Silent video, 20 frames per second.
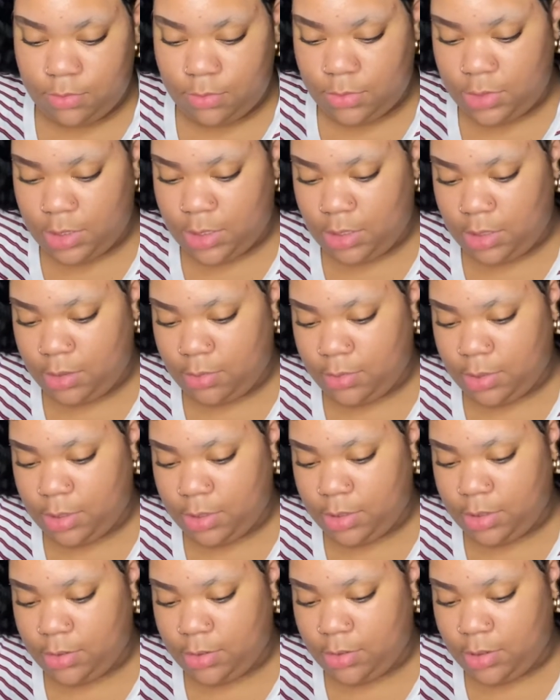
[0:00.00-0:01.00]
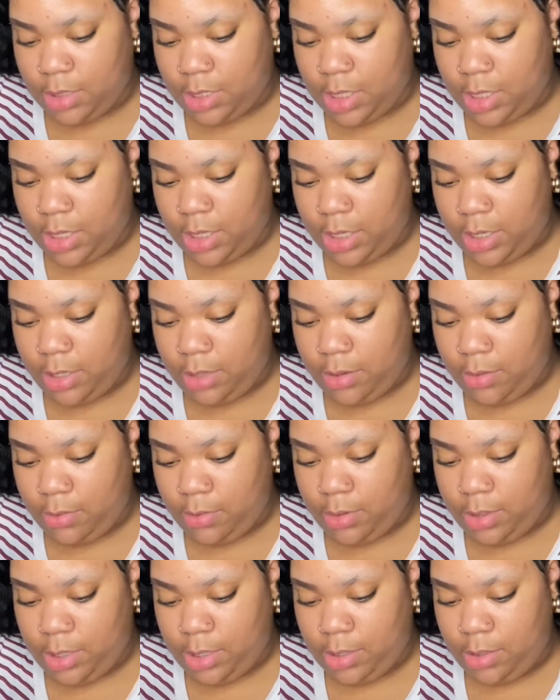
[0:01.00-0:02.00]
Then I'm gonna do the other
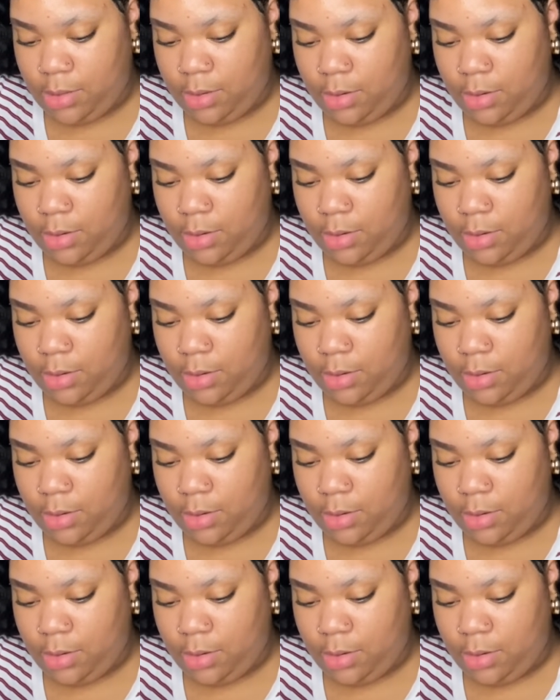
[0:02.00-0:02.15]
one.